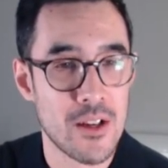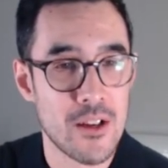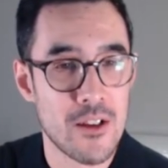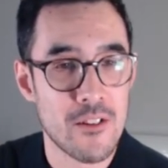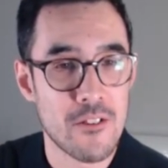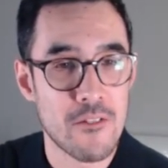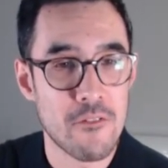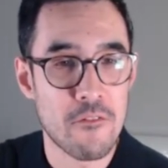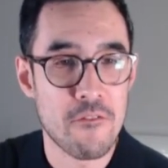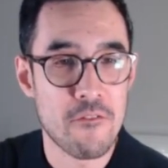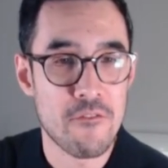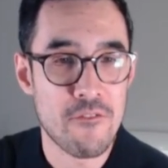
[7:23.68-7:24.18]

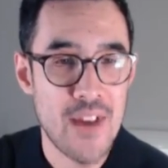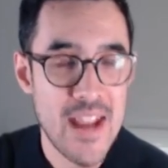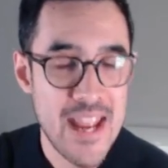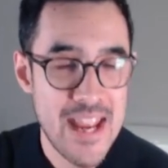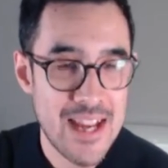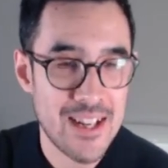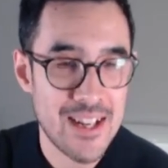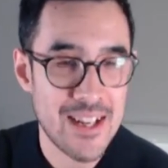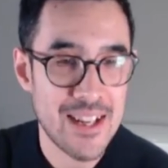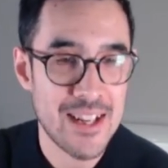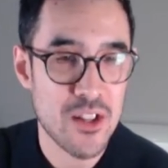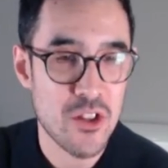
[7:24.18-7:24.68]

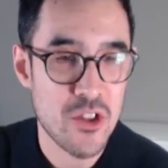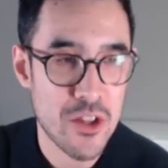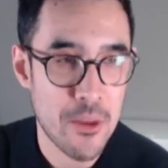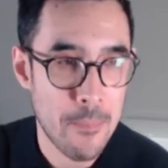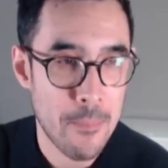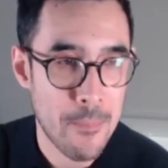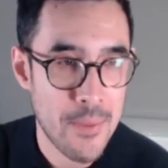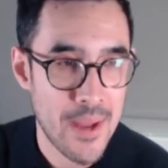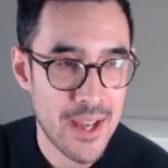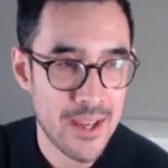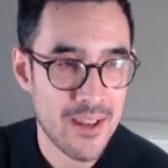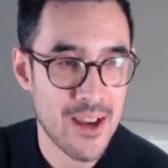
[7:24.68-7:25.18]
failing to
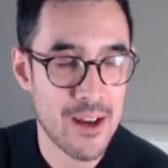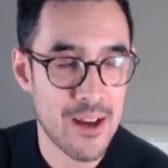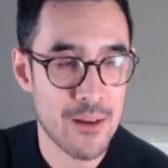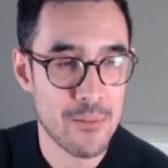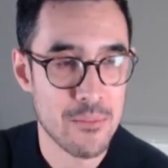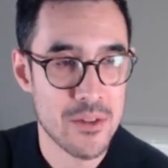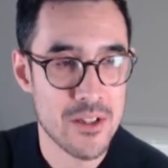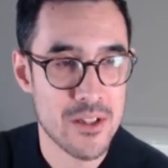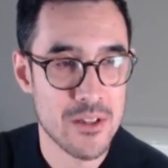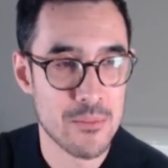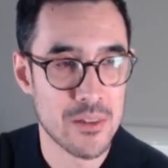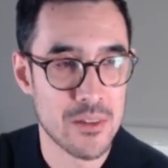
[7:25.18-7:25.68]
pick up
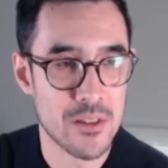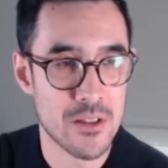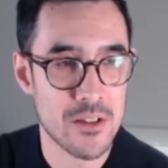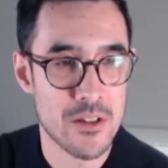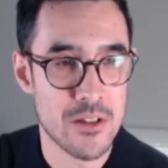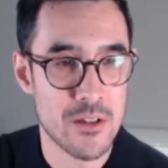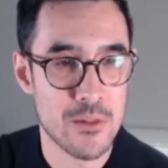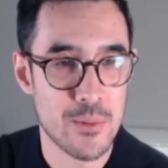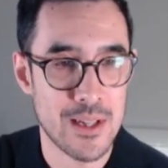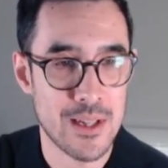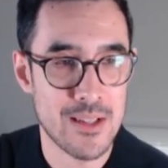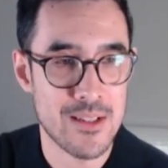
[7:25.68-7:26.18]
some of the
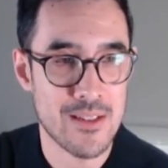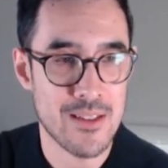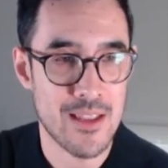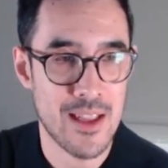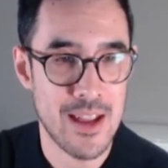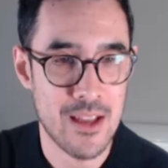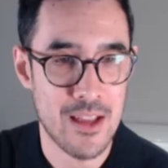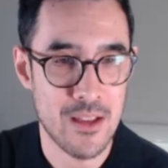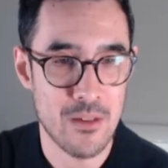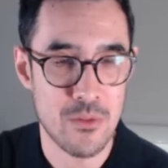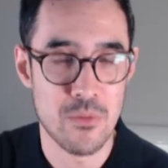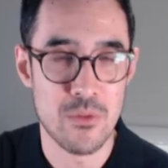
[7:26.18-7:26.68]
swing
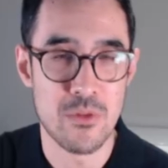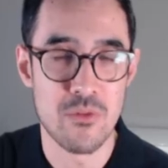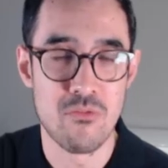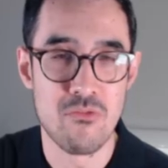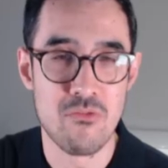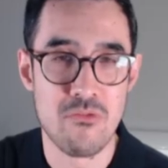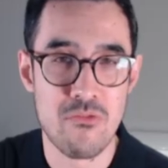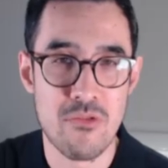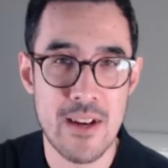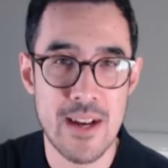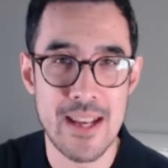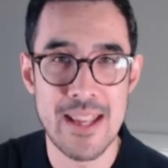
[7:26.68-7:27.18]
states was
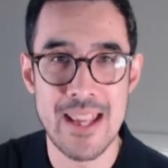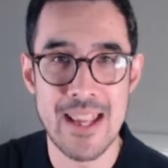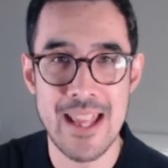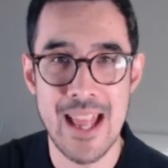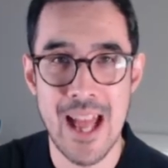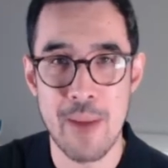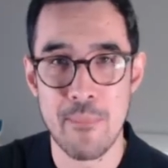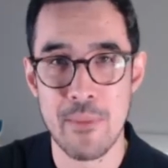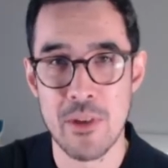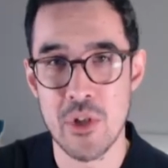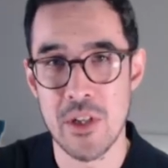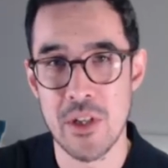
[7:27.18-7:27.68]
really
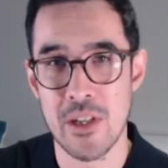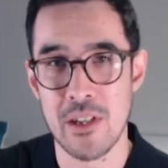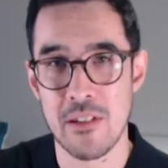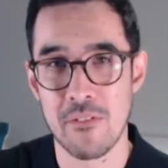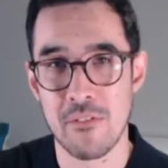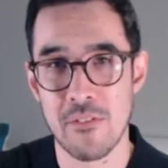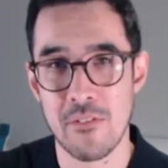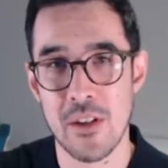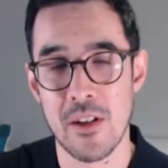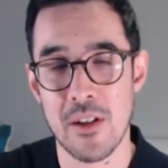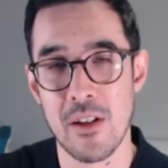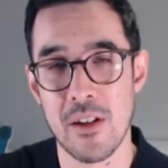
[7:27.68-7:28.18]
damaging
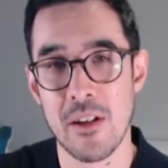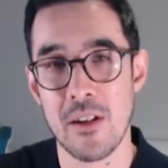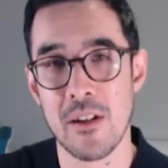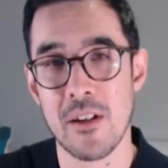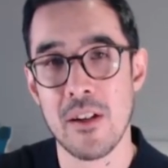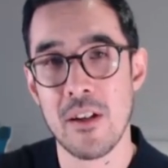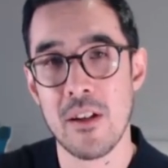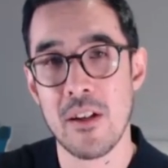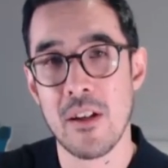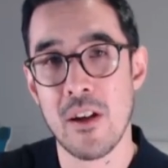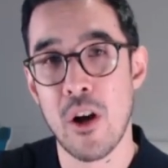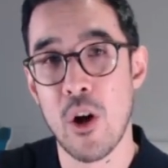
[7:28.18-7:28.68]
for her
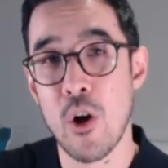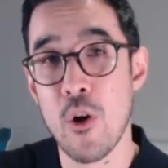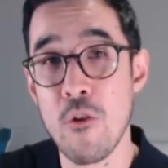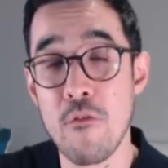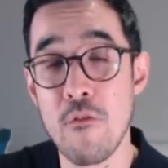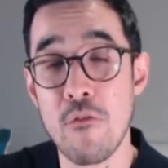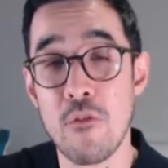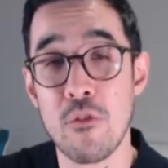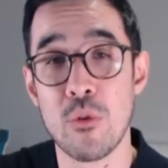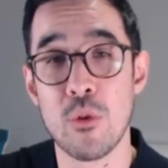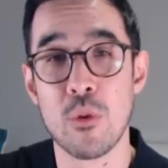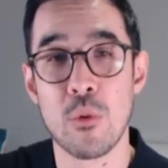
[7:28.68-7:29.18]

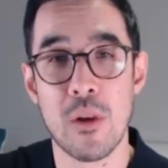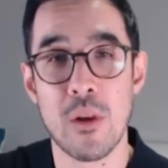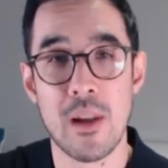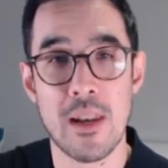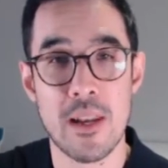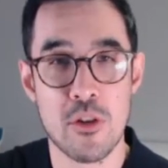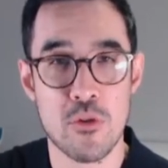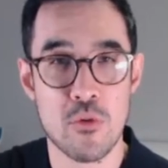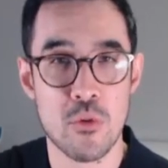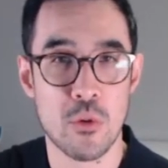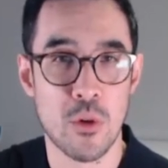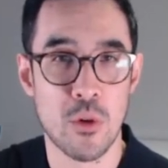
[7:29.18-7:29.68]
overall
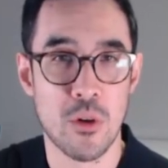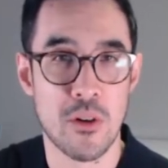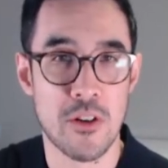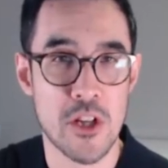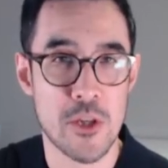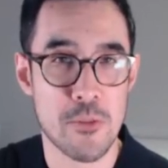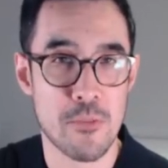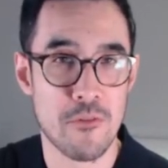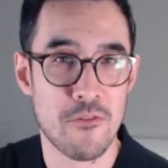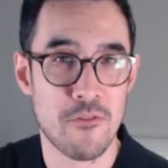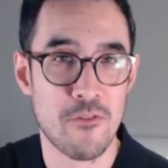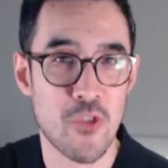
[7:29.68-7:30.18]
Electoral
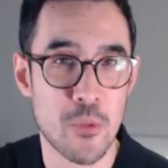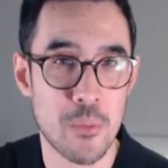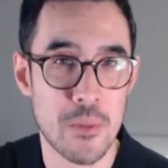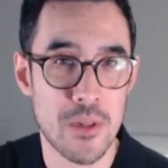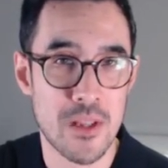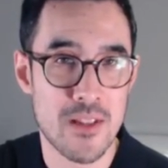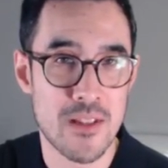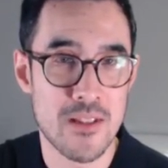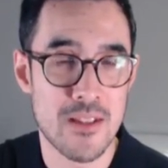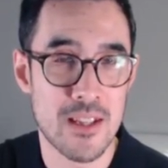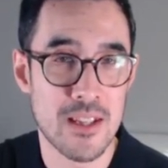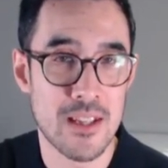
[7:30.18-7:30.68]
College
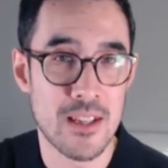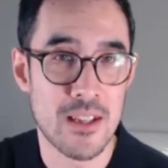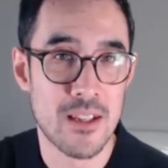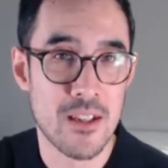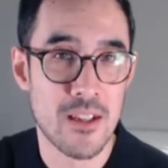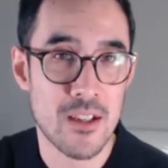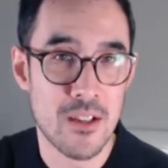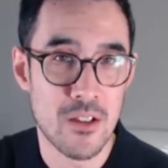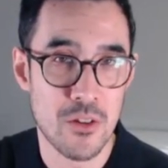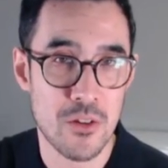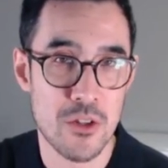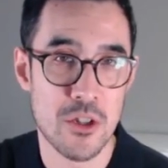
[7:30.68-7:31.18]
performance, and
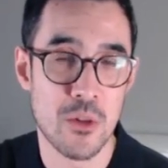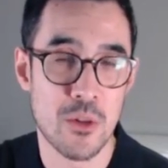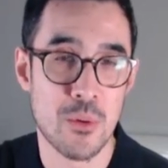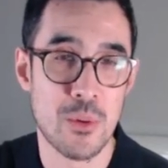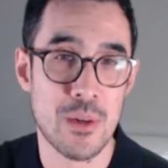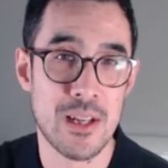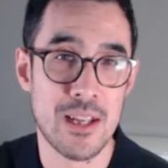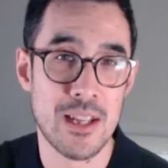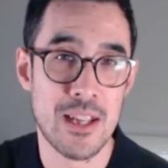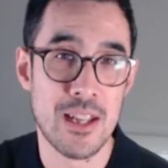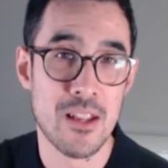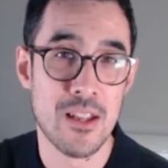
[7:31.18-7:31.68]

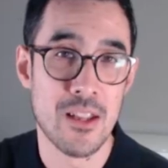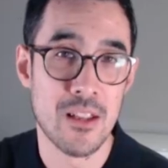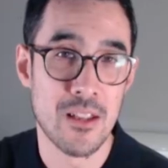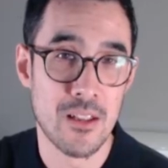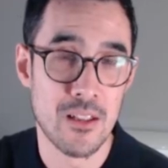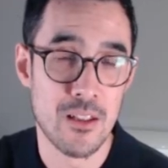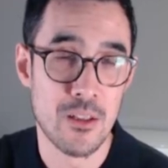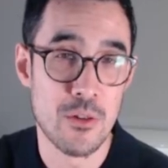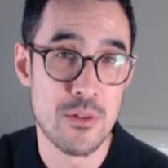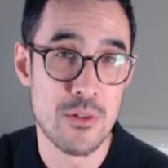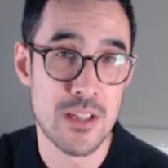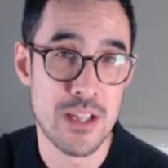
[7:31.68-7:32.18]
consequently
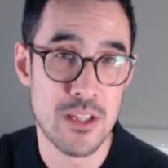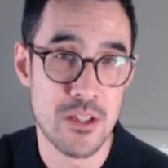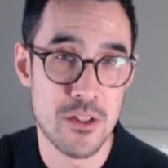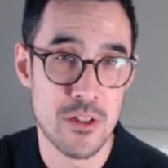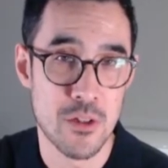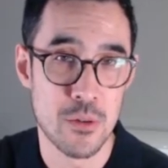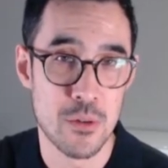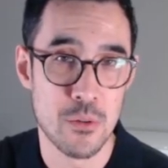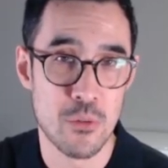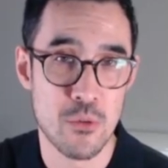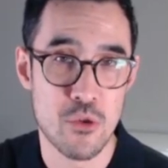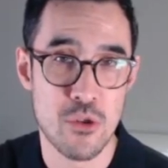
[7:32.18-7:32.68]
losing to
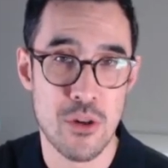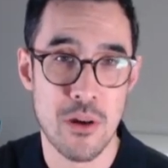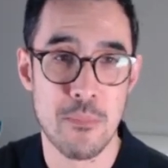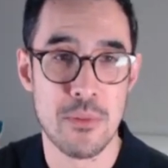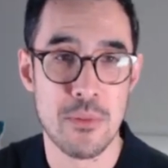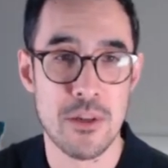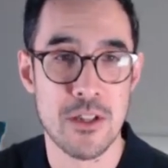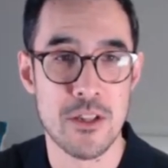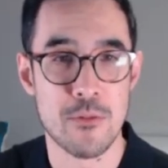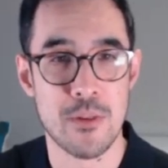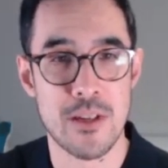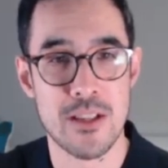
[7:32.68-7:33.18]
Donald Trump
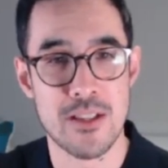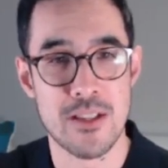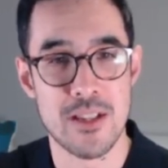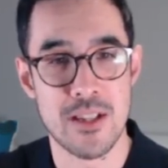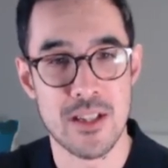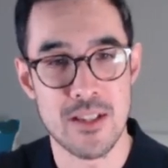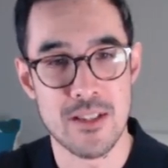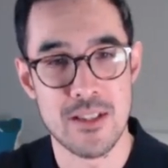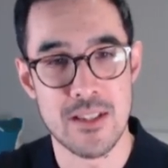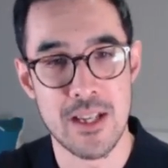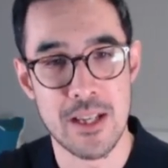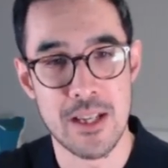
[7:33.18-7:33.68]
in twenty
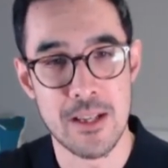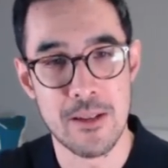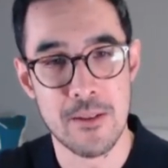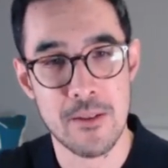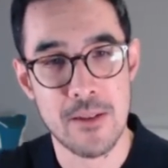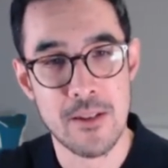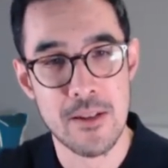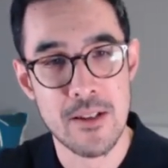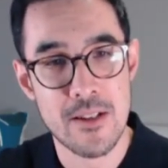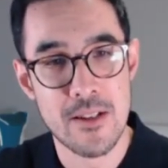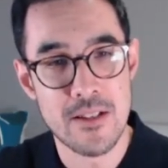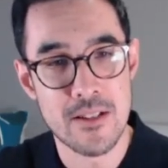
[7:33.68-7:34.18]
sixteen.
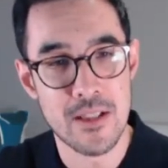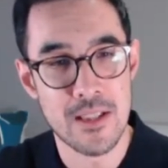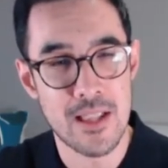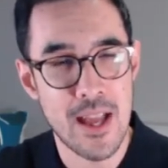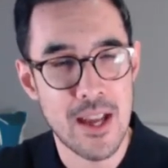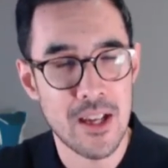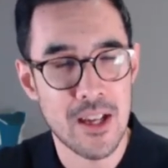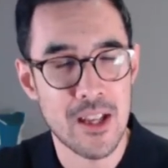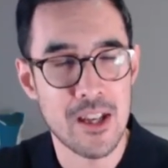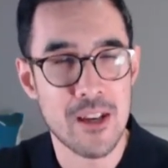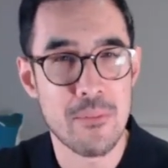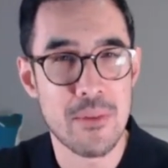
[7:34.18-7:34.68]
So
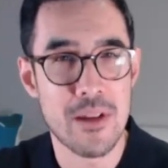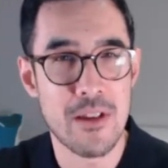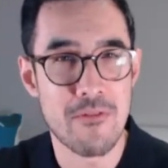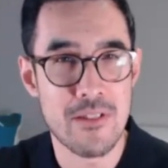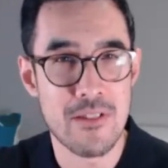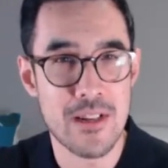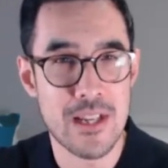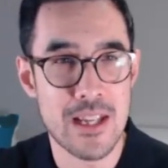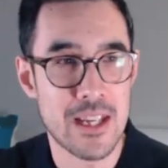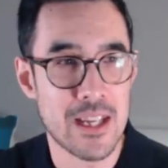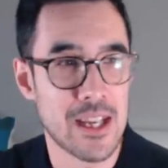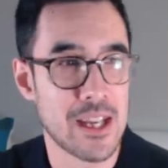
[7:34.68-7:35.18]
they're going to be
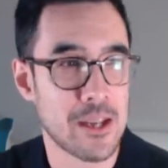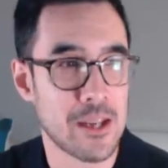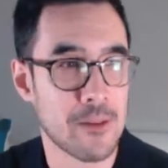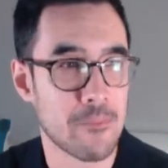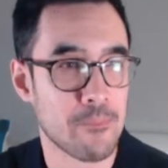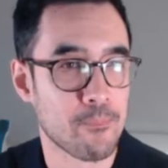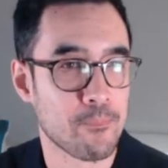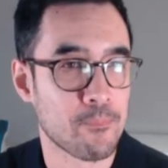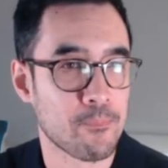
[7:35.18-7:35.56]
really key.